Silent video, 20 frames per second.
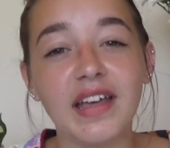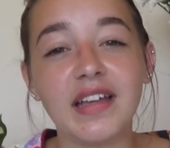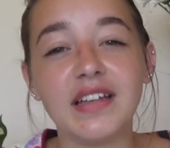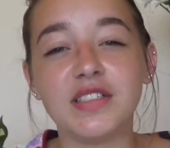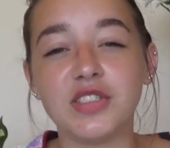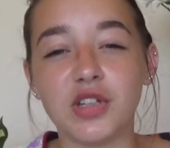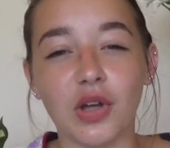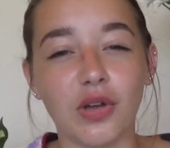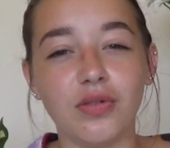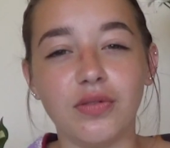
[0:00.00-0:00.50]

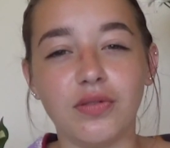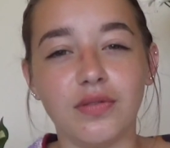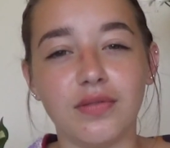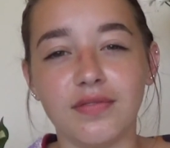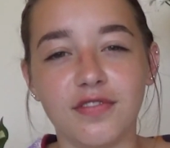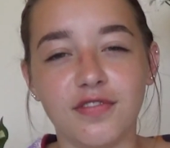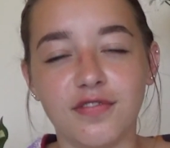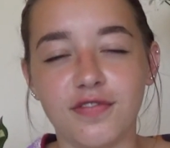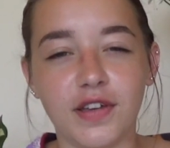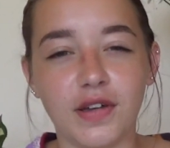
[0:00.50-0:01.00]
Don't
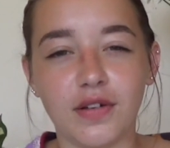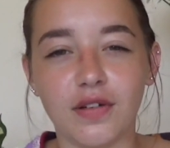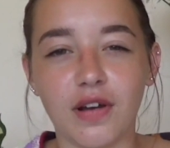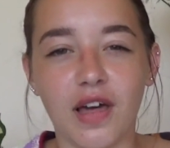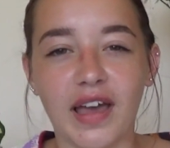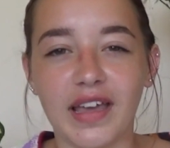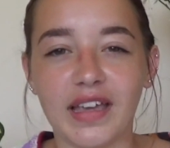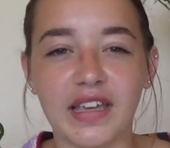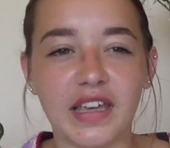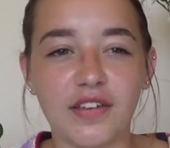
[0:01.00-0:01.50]
feel
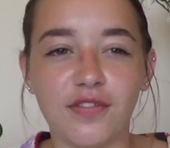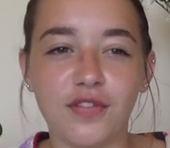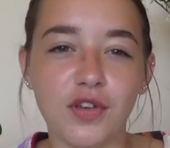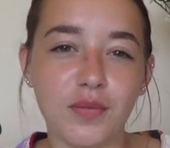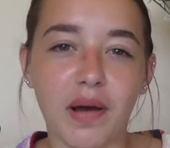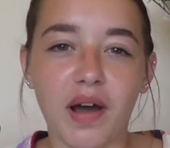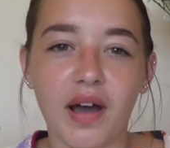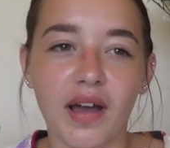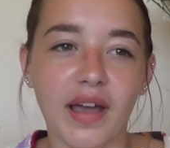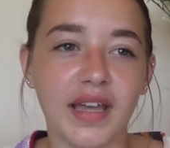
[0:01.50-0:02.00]
like if you
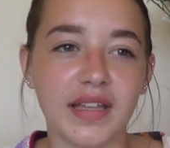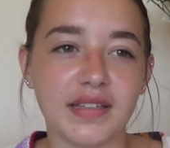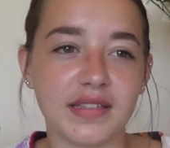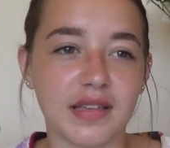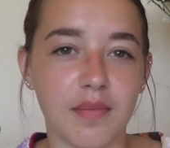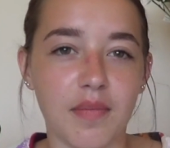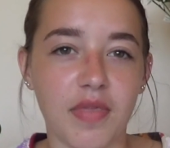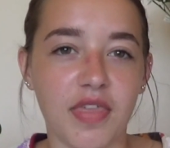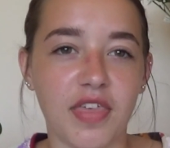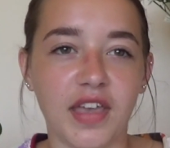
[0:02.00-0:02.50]
buy
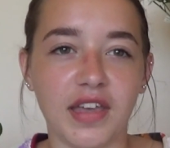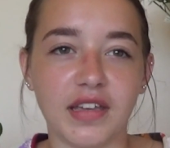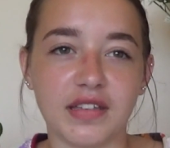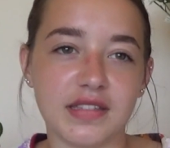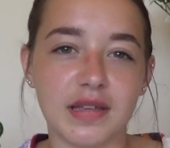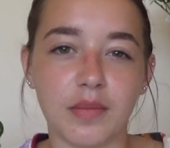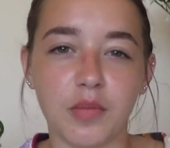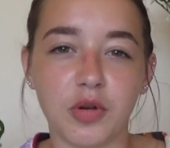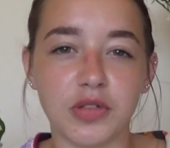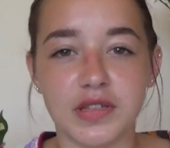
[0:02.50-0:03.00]
something and
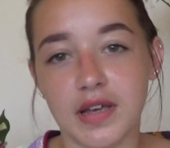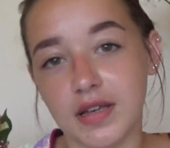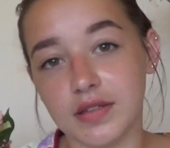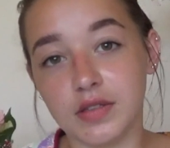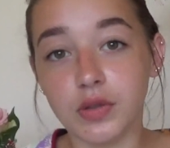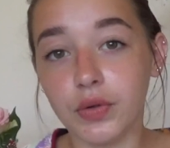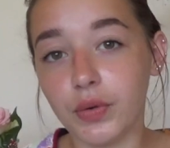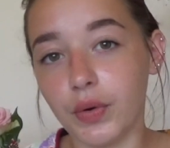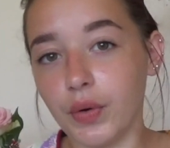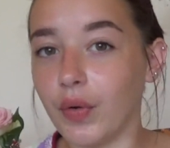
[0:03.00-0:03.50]
someone says,
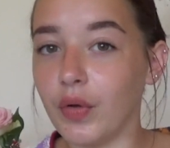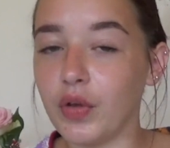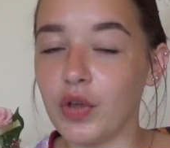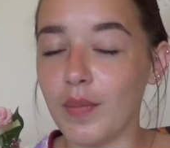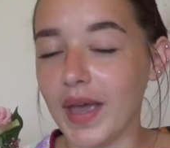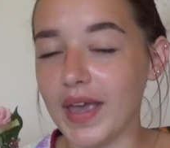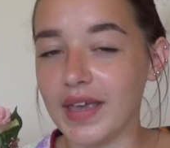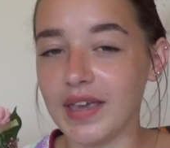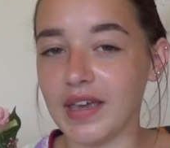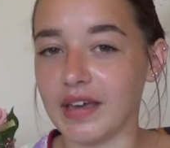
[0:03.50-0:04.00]
oh, who are you
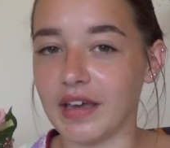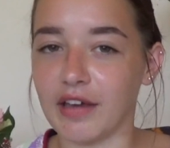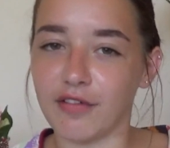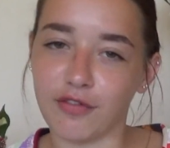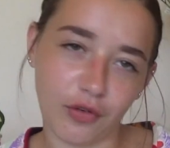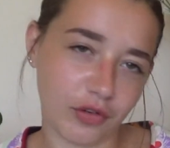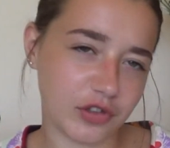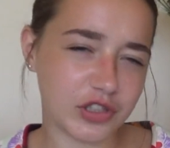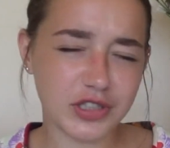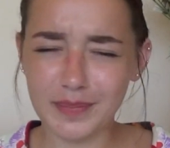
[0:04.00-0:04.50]
making it
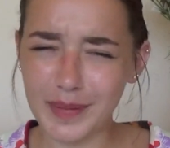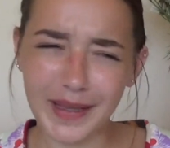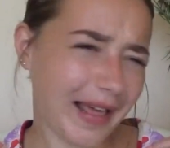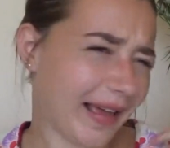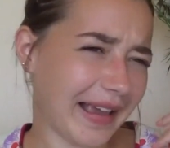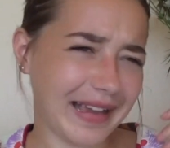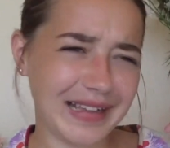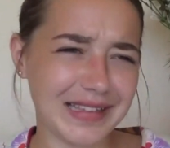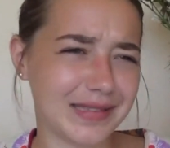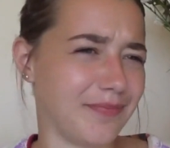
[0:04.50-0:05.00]
for? Just be
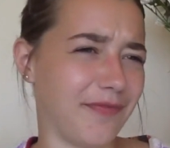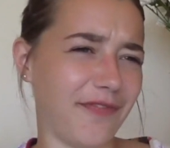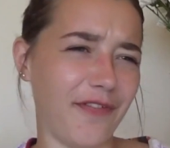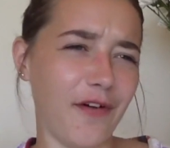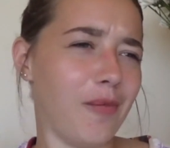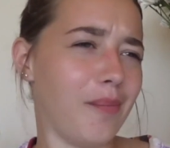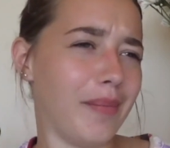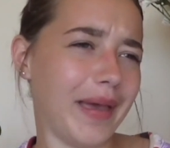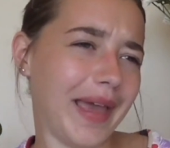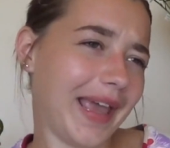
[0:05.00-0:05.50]
like, it's for
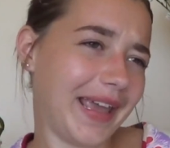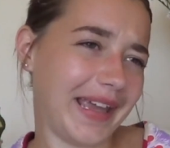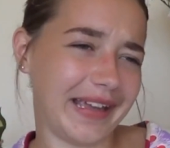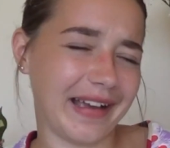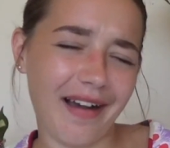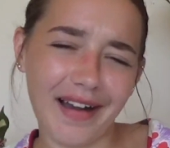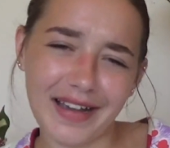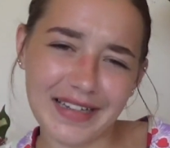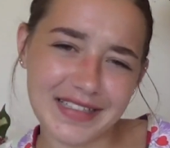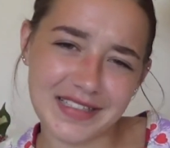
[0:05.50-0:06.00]
me.
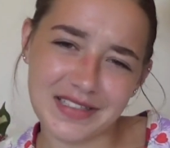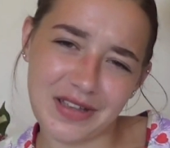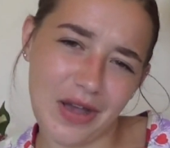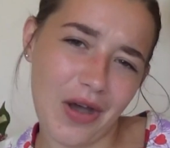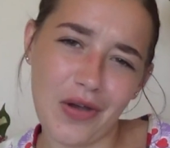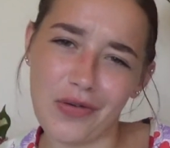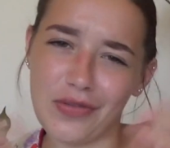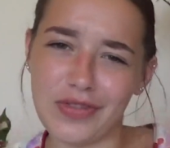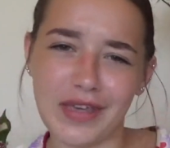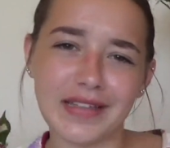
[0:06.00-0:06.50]
I
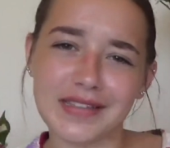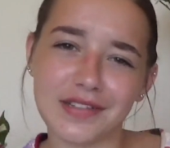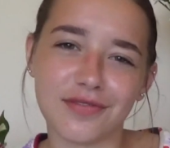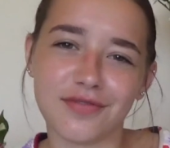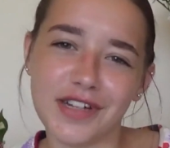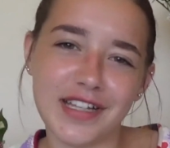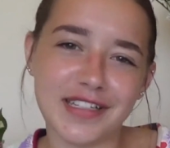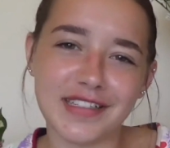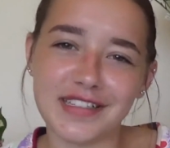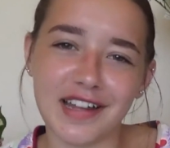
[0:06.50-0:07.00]
sew. That's the
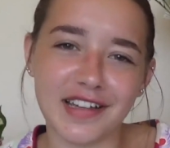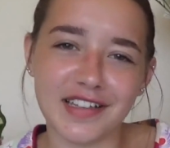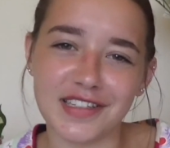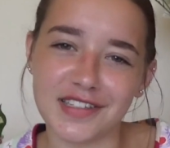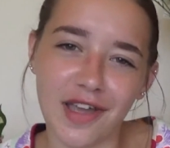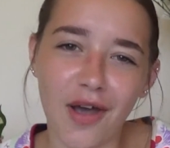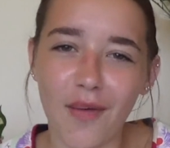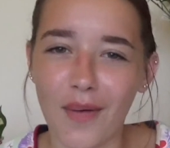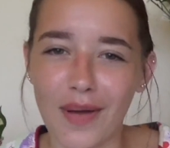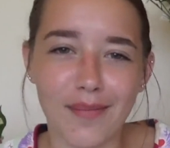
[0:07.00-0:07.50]
reason I
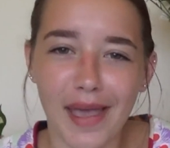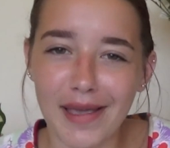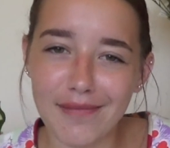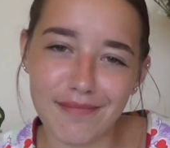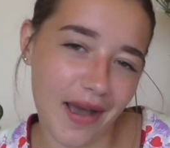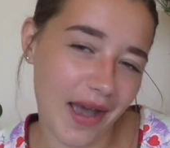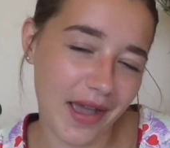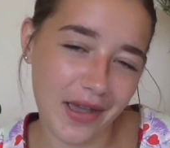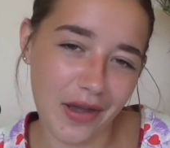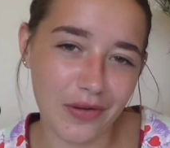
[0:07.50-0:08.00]
sew. I make
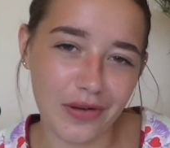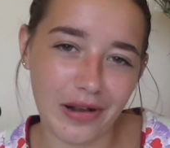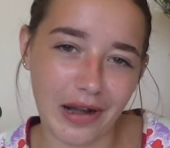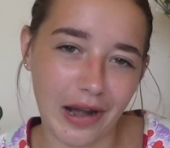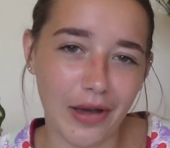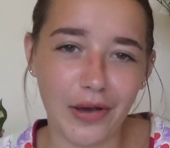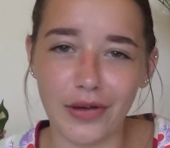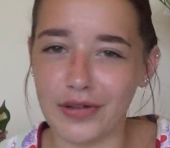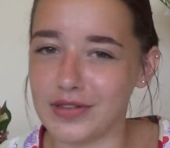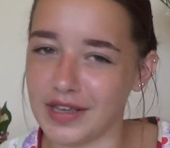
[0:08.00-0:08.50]
my own
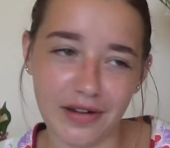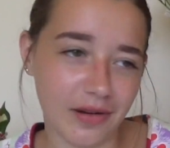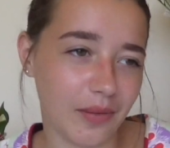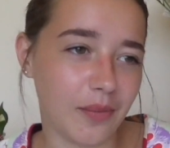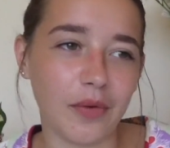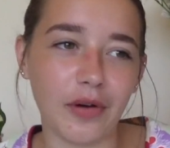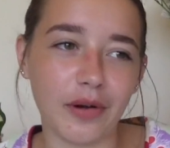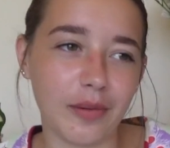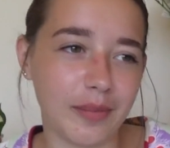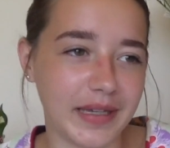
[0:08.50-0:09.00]
clothes. I
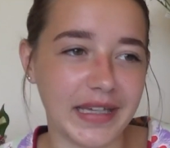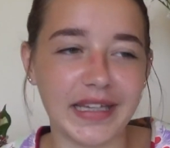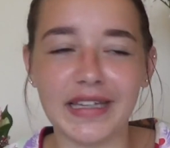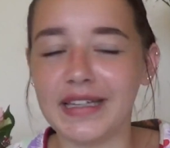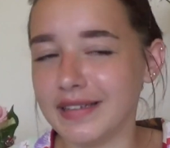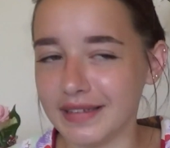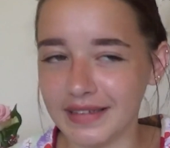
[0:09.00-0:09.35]
don't want to be...